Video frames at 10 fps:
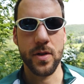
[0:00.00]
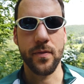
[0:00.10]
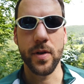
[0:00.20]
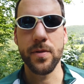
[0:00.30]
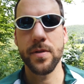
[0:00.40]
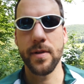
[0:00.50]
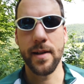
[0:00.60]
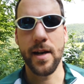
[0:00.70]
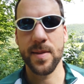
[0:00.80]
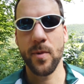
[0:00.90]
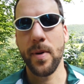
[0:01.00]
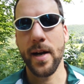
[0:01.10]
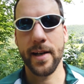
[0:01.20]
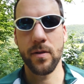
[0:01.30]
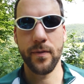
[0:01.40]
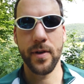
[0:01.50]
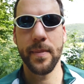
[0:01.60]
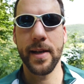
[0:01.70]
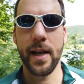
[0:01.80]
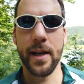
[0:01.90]
So if you're new to the Osmo Action or
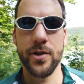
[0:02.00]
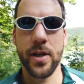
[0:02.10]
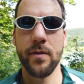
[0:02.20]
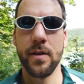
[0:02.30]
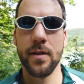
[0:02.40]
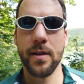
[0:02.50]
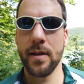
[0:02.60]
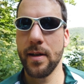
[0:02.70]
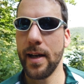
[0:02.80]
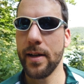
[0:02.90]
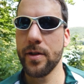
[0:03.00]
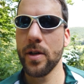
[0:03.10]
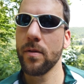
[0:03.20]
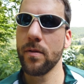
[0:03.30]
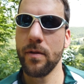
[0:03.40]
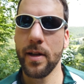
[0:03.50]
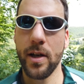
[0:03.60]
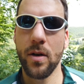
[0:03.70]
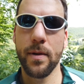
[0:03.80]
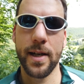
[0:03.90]
filmmaking in general and you don't really
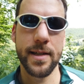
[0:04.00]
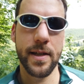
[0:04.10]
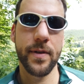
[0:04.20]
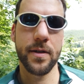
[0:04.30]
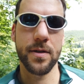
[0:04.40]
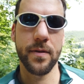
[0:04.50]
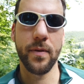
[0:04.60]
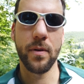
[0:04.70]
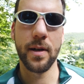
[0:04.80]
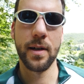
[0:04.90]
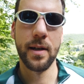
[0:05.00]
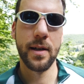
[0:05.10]
know what ND filters are for,